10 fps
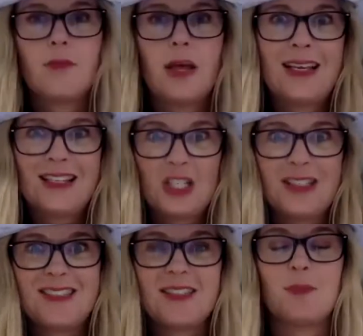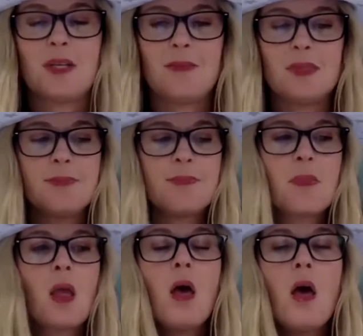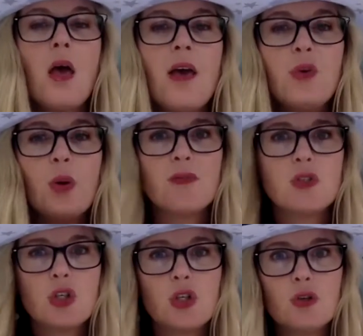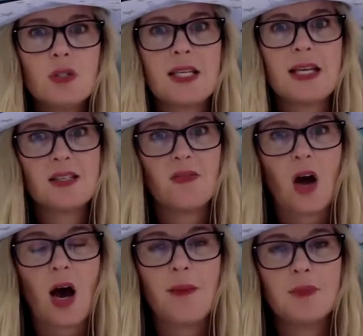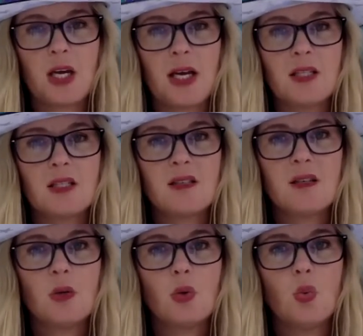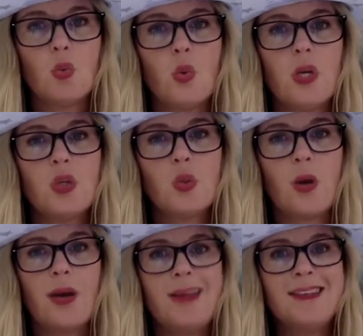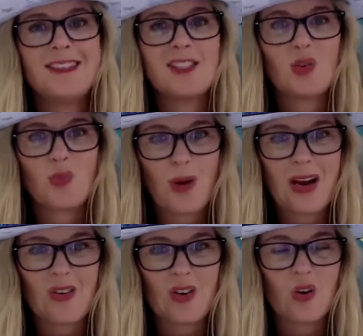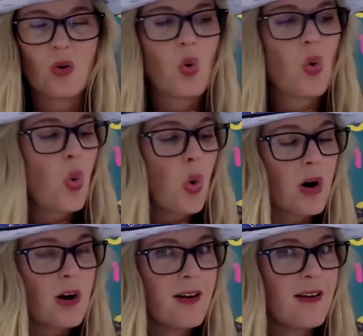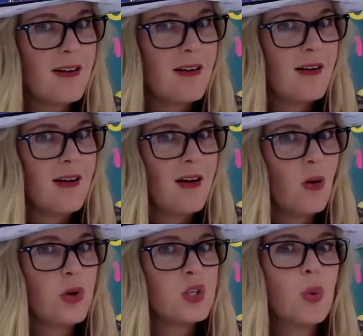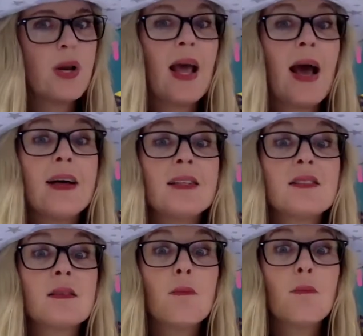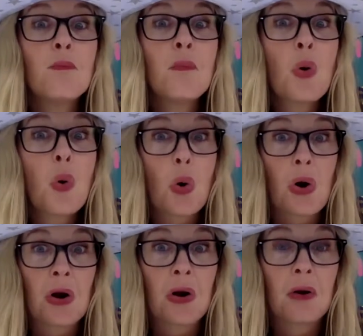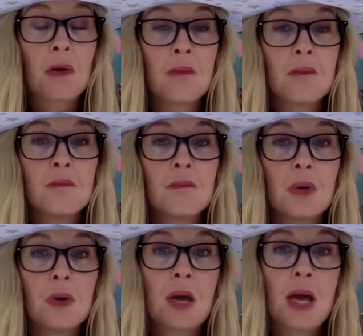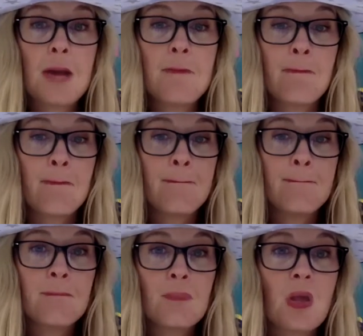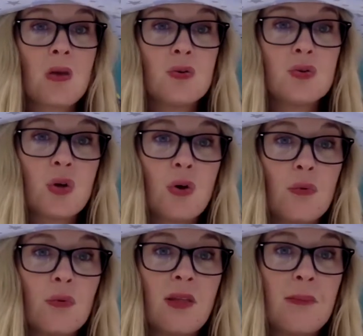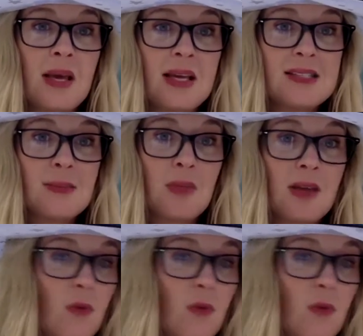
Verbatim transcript: itches sometimes. If you have two sets of objects, which one is greater? or which one has more. Okay, so let me get something.